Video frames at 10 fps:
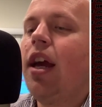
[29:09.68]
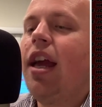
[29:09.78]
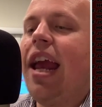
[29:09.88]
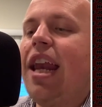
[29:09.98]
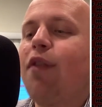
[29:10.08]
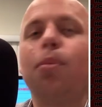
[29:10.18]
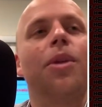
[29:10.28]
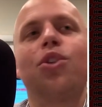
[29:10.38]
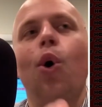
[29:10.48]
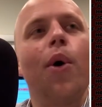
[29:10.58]
inevitably
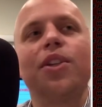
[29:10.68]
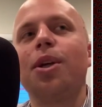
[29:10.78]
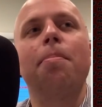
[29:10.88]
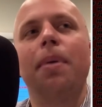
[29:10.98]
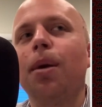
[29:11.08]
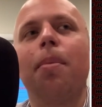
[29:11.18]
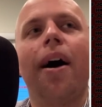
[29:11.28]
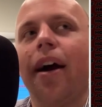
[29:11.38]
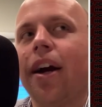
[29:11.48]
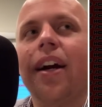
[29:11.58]
there's always some big
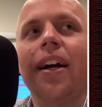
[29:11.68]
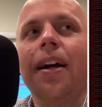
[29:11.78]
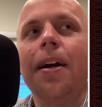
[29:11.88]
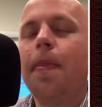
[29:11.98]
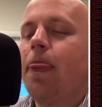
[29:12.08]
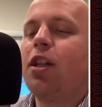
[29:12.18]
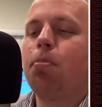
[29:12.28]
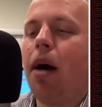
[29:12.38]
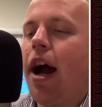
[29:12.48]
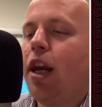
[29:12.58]
buyer yeah. that's
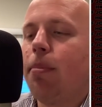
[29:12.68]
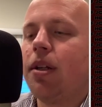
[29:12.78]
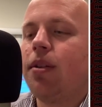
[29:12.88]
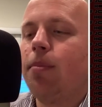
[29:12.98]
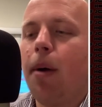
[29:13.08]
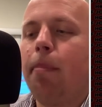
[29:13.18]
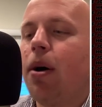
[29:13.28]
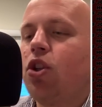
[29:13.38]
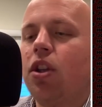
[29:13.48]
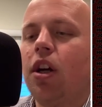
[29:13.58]
buying up a, a
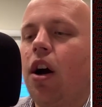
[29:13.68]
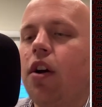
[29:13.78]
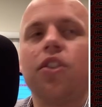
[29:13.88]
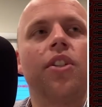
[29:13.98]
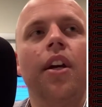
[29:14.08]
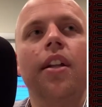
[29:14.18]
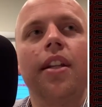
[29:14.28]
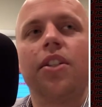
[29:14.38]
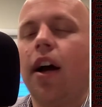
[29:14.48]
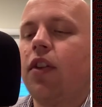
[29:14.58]
bunch of the cards
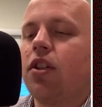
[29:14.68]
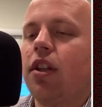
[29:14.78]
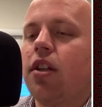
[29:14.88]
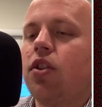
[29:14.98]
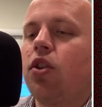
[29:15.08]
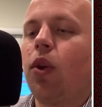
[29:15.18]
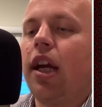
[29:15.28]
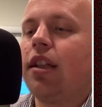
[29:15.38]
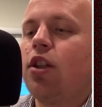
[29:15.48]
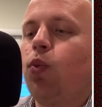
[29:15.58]
that's on this list. So,
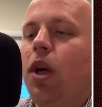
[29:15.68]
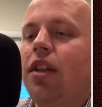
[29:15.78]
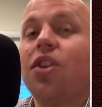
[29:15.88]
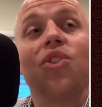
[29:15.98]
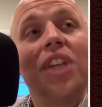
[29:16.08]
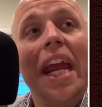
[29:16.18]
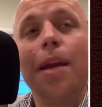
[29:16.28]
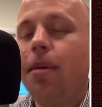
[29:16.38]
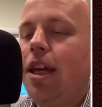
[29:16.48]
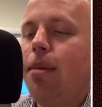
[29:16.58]
like this week, the
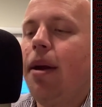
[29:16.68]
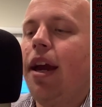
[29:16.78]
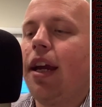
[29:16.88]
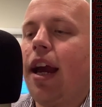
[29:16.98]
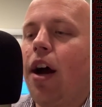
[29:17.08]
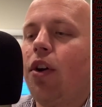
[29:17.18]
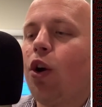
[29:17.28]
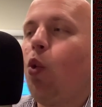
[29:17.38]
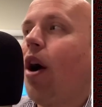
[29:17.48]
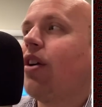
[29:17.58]
same eBay account
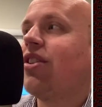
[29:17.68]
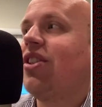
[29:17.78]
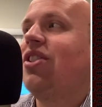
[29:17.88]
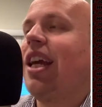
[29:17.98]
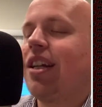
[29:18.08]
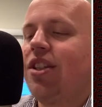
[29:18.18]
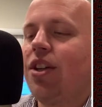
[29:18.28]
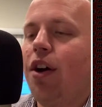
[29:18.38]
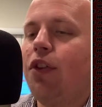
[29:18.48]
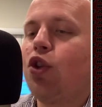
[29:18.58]
acquired six
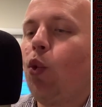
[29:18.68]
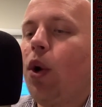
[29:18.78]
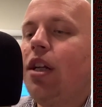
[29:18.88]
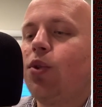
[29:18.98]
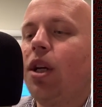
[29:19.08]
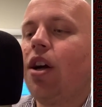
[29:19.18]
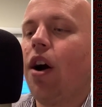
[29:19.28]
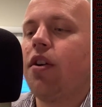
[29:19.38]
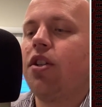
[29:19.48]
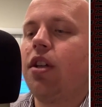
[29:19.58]
of the 23
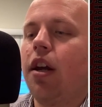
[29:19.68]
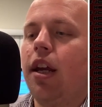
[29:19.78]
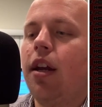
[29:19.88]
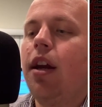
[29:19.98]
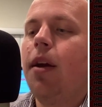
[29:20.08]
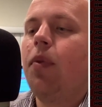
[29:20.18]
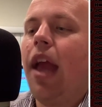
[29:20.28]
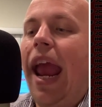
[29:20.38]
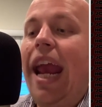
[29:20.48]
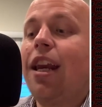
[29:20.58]
cards studied,
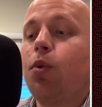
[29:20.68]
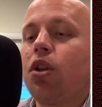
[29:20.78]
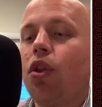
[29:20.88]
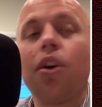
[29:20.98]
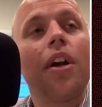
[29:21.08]
and he was the third